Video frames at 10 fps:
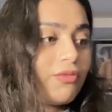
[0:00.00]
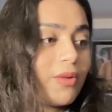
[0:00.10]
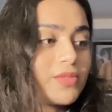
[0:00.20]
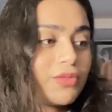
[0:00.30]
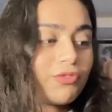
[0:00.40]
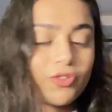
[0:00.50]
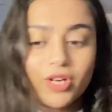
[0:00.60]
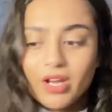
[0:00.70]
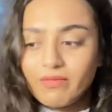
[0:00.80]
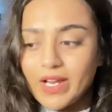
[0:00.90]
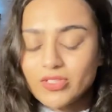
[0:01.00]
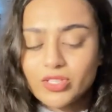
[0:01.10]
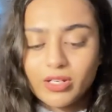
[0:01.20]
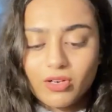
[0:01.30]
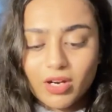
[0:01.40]
from sephora we
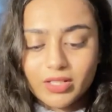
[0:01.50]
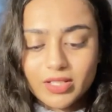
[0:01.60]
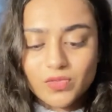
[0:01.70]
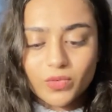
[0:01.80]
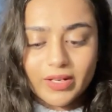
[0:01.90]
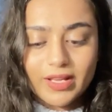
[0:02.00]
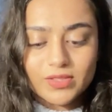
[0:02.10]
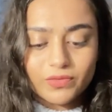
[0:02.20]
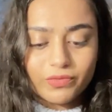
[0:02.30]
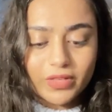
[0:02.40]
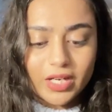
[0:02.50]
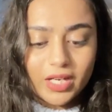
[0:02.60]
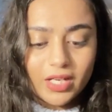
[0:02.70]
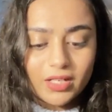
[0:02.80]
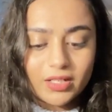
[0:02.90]
actually got this one as
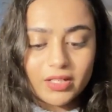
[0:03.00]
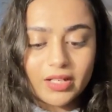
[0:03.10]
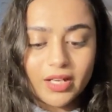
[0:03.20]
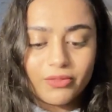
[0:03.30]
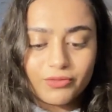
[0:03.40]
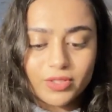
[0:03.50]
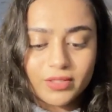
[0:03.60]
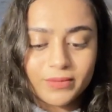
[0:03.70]
free gift